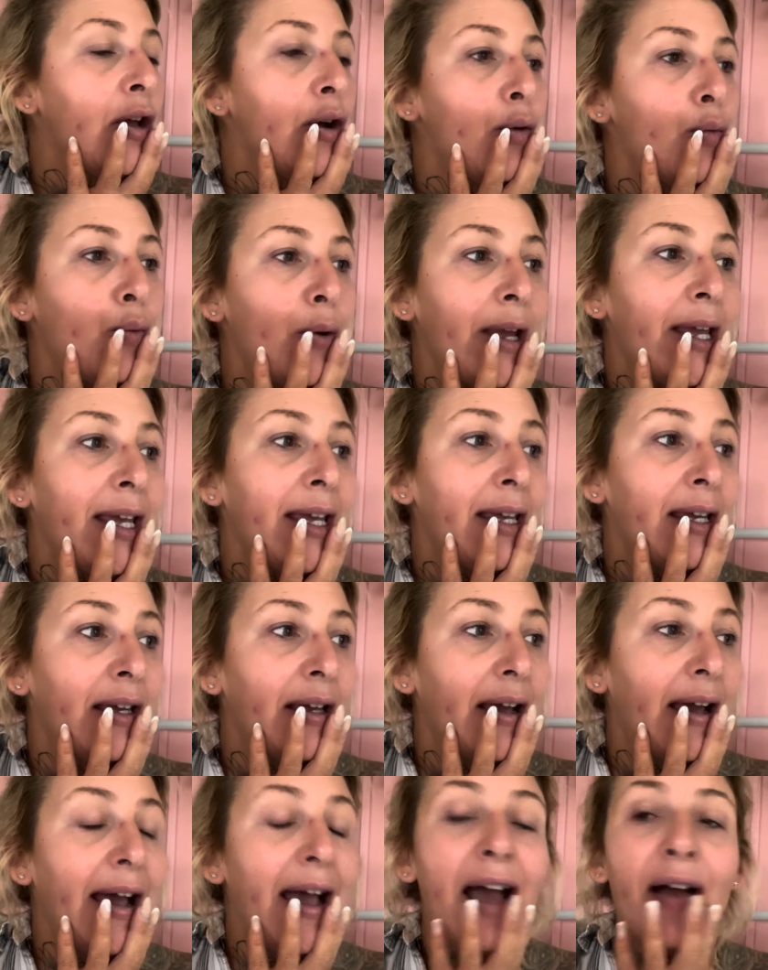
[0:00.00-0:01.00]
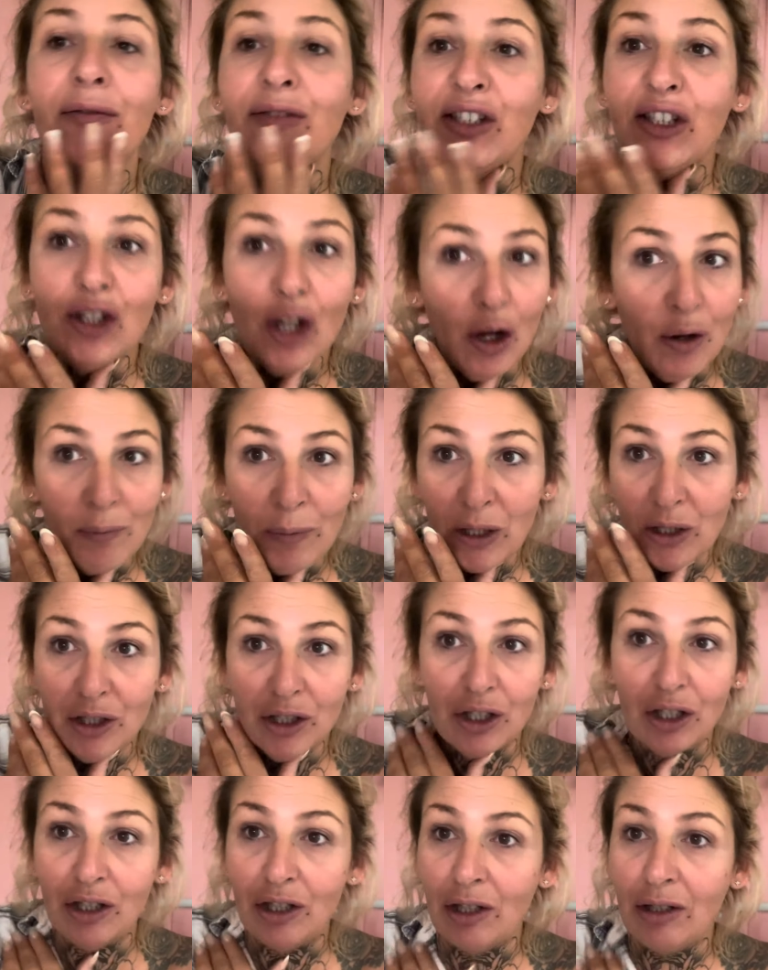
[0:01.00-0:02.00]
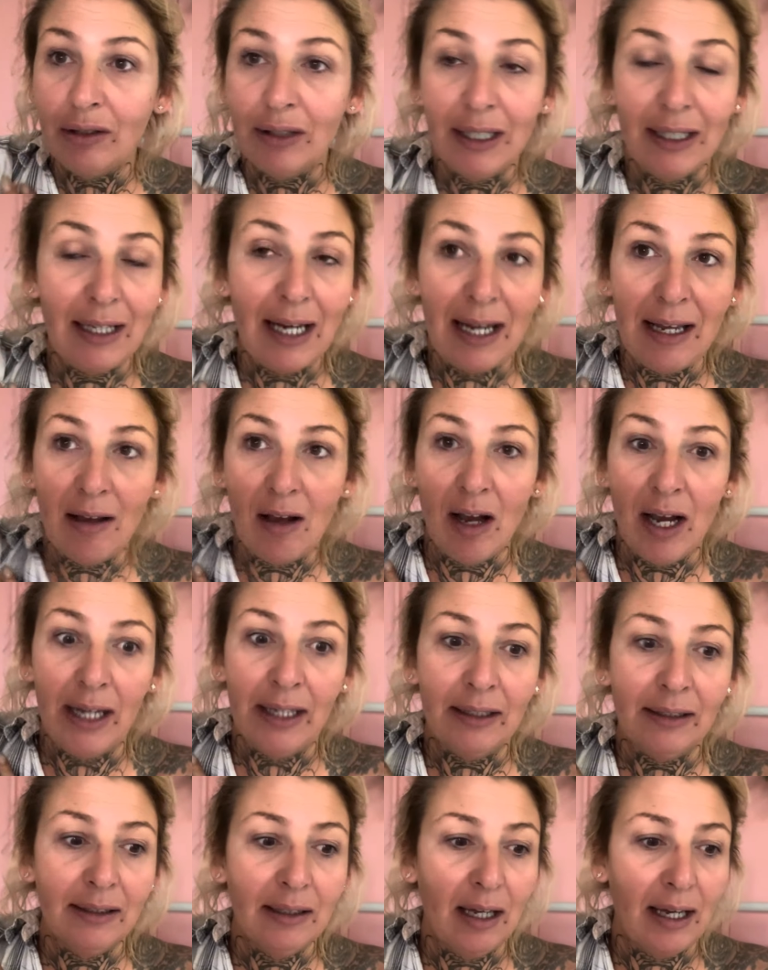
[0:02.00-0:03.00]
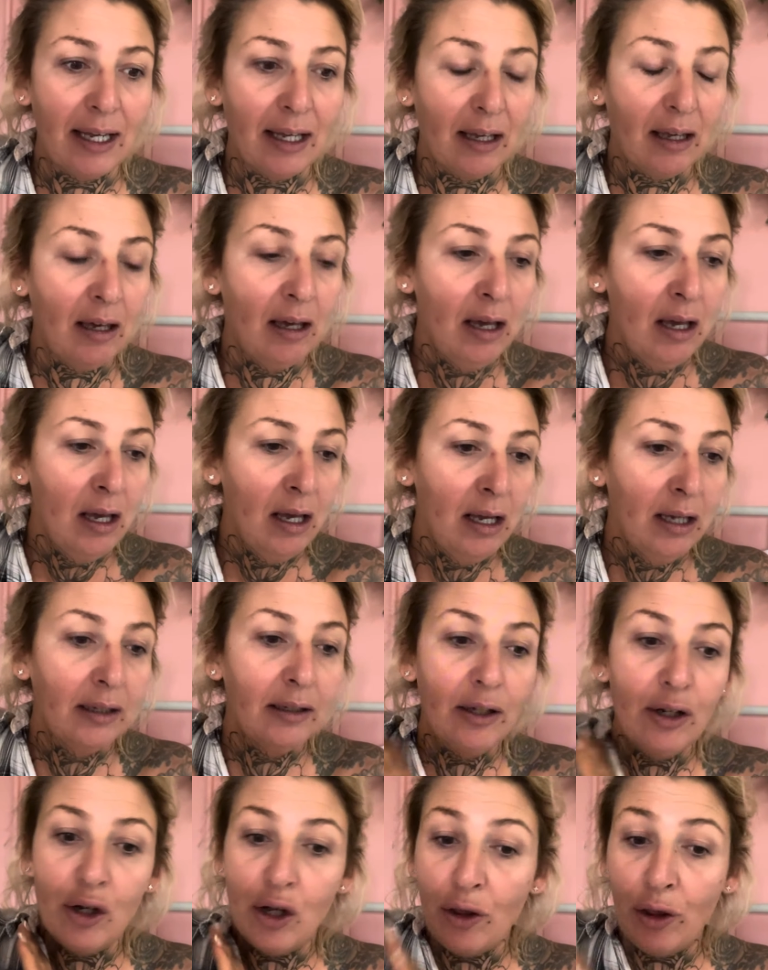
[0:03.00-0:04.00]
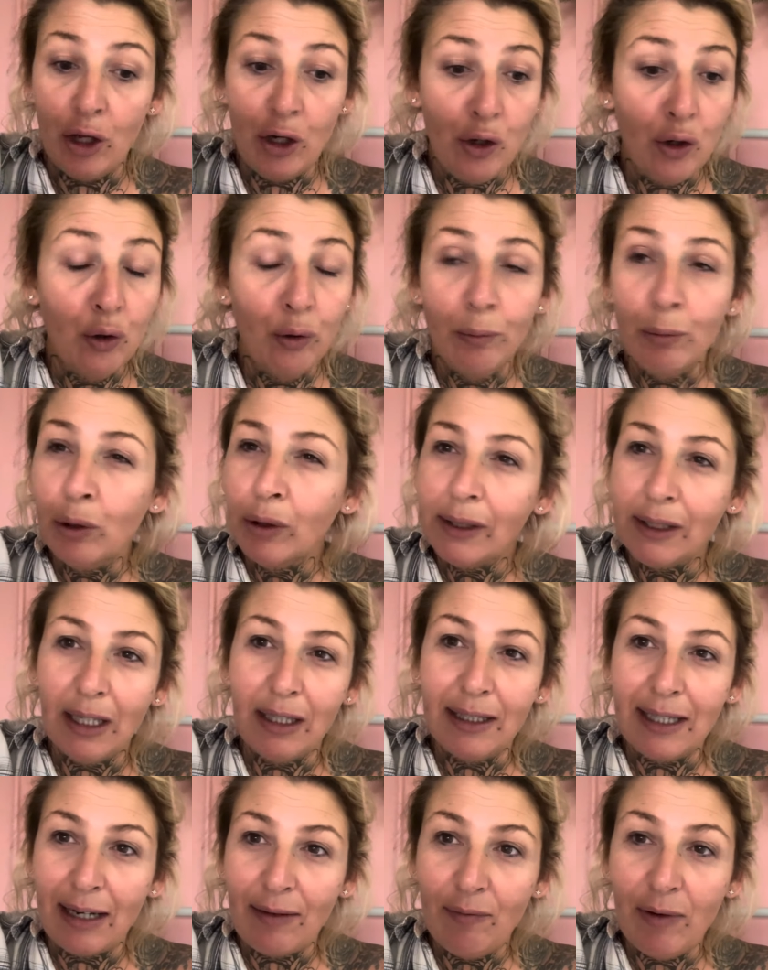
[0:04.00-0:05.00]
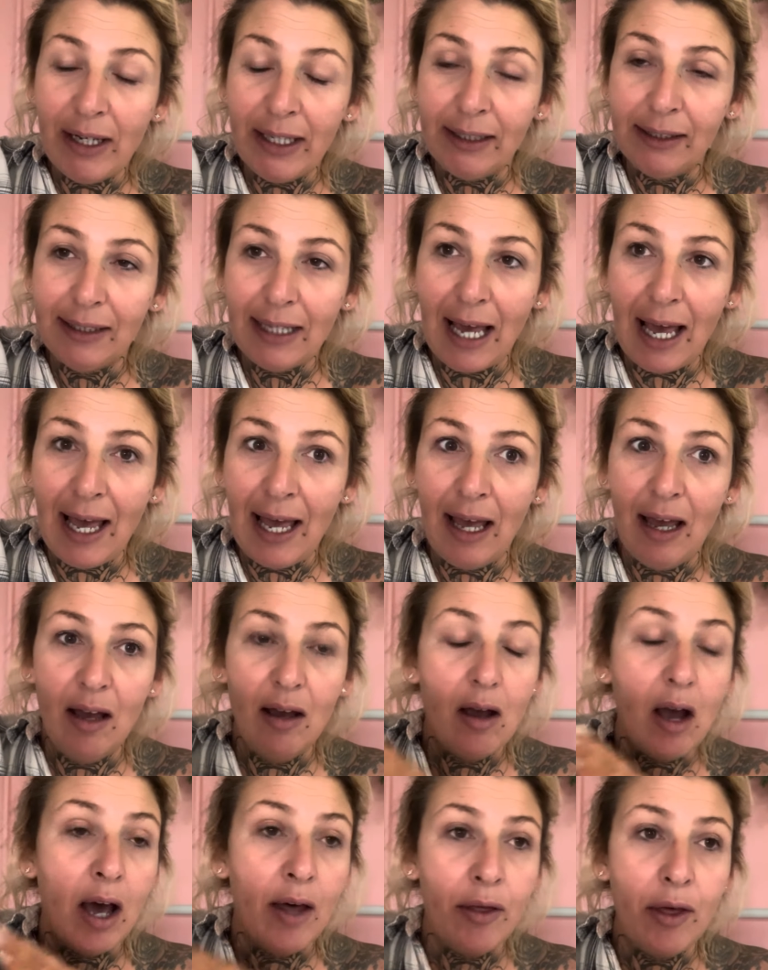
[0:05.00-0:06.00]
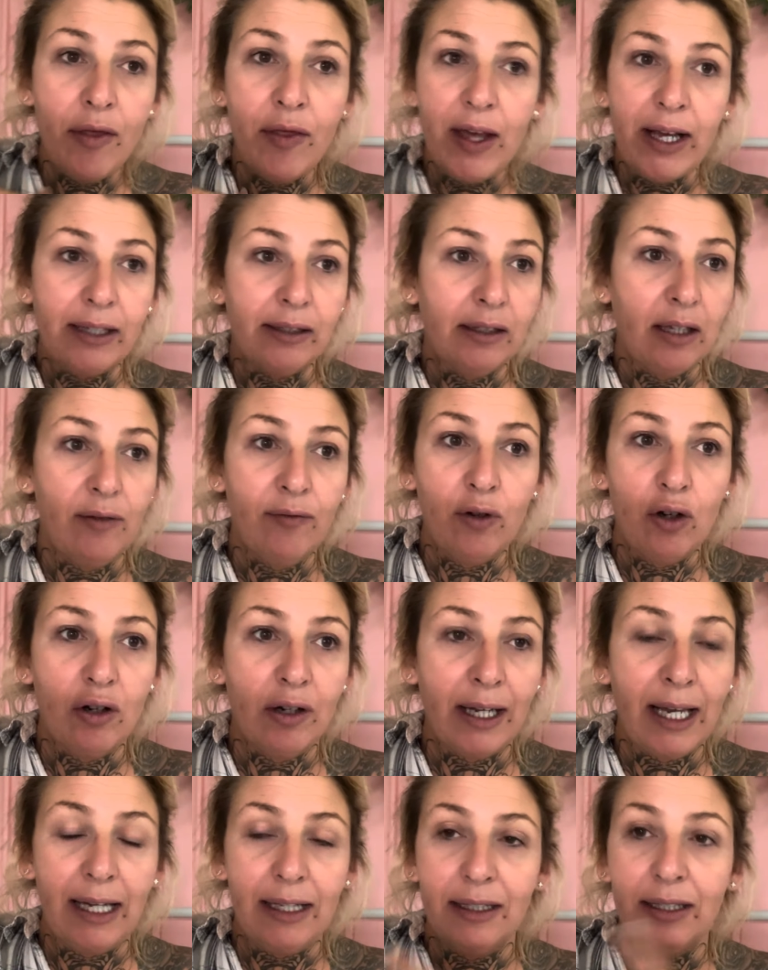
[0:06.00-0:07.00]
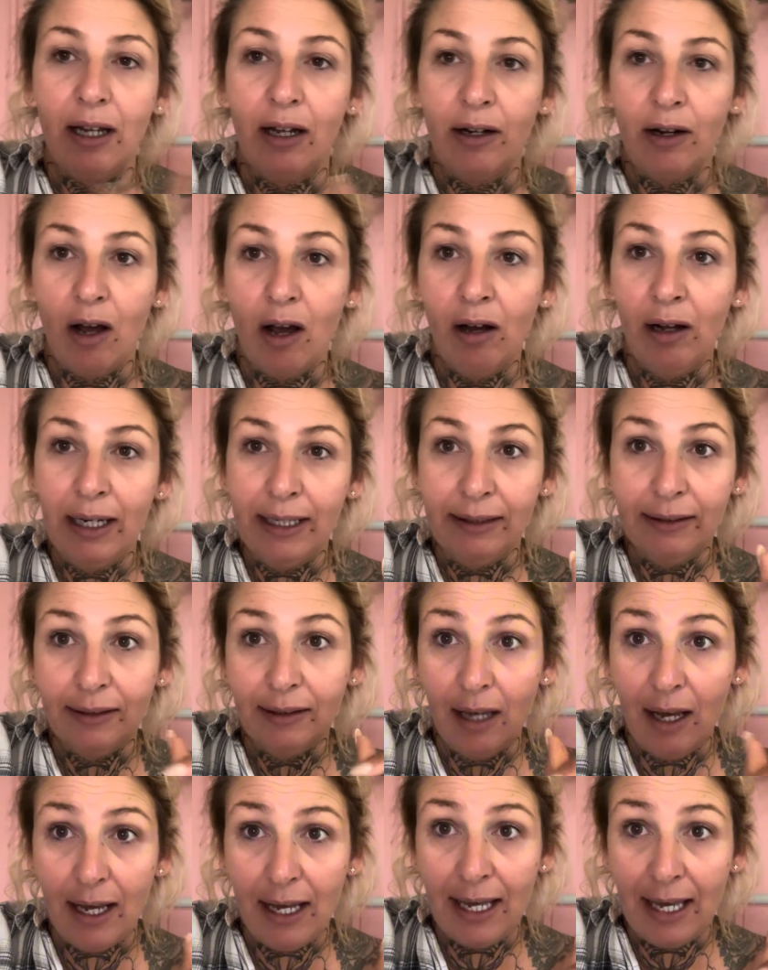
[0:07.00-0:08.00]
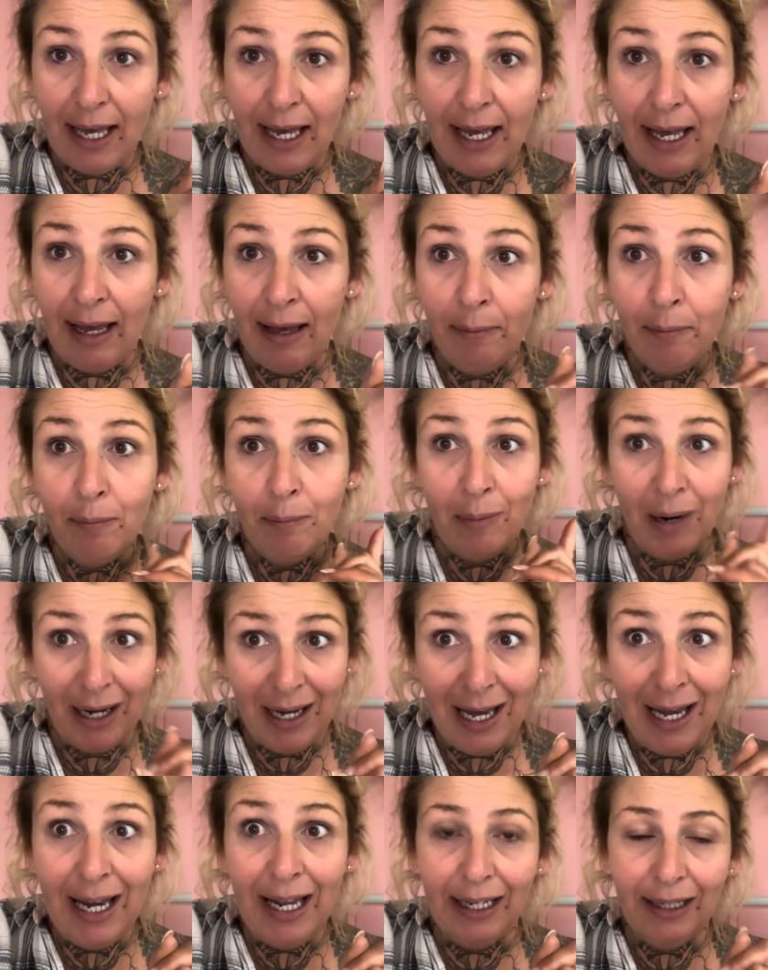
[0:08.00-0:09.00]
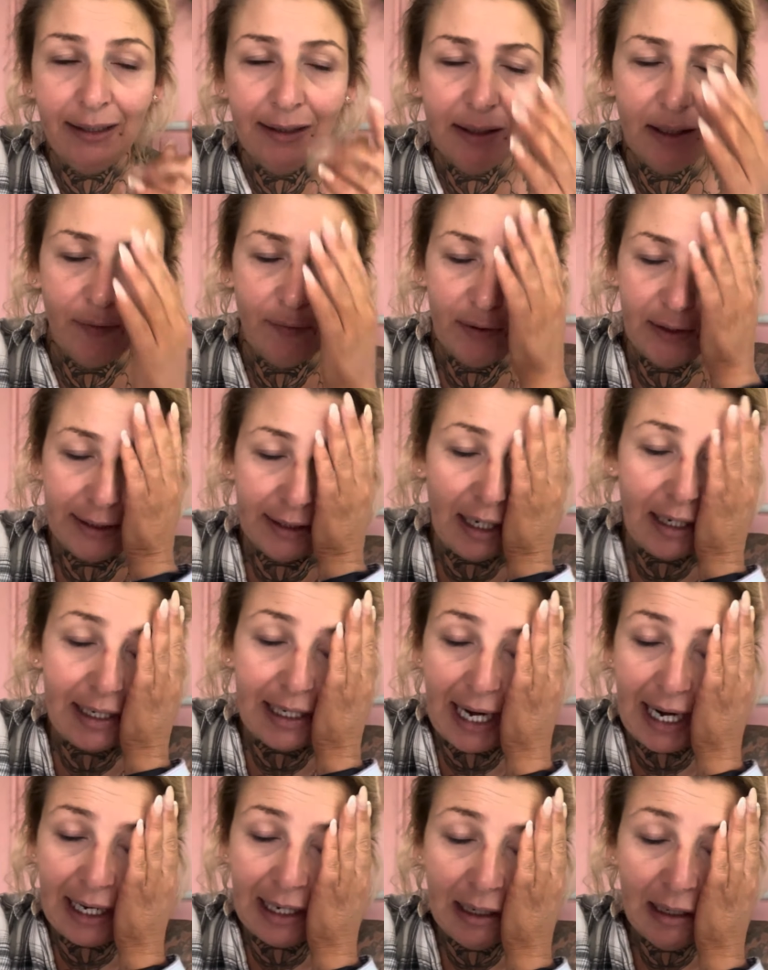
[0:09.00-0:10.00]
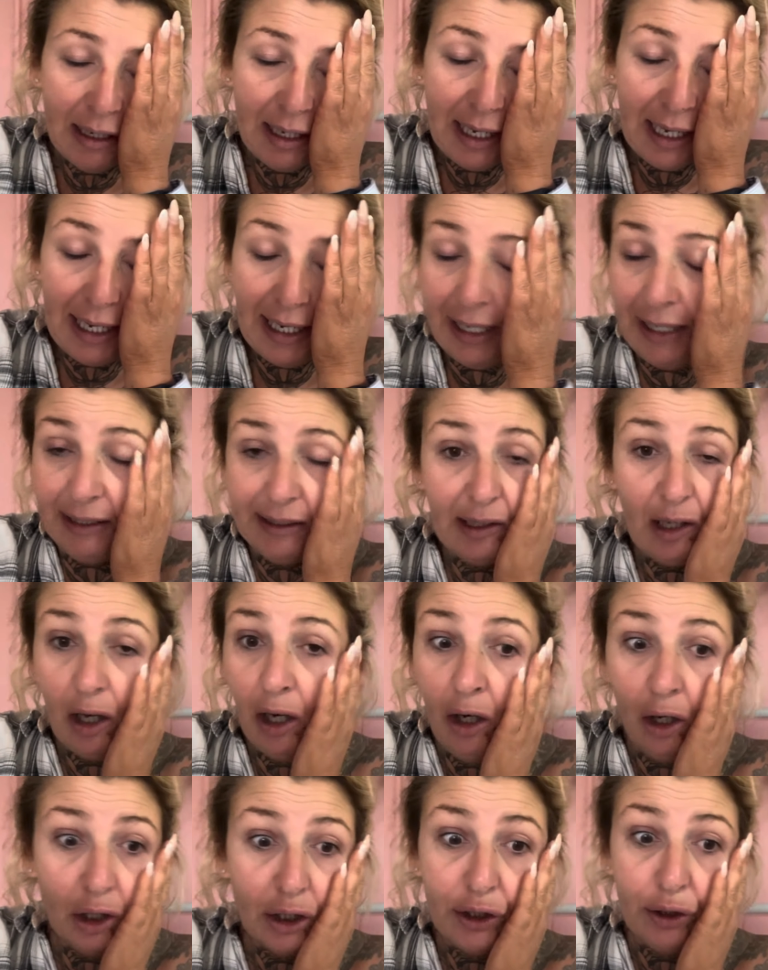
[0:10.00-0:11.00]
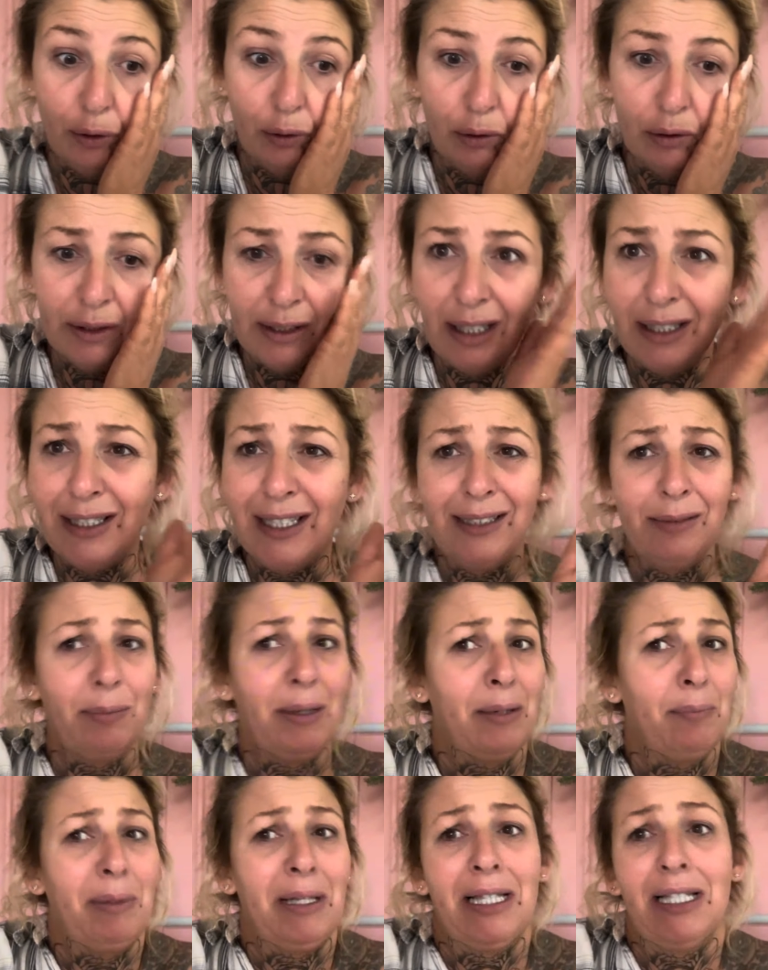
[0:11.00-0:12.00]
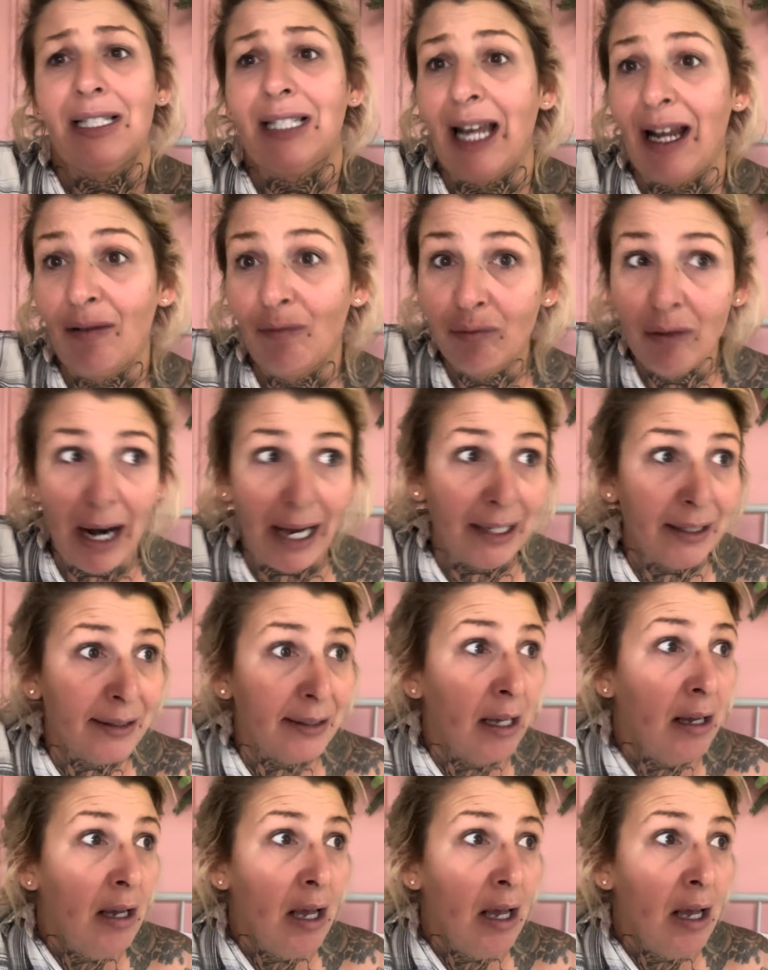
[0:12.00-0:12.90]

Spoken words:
We have so much to do today, guys. Like the normal Sunday reset, other things I've got to get done. I'll insert it here. My list for Sunday is colossal. Sunday's meant to be the day of rest.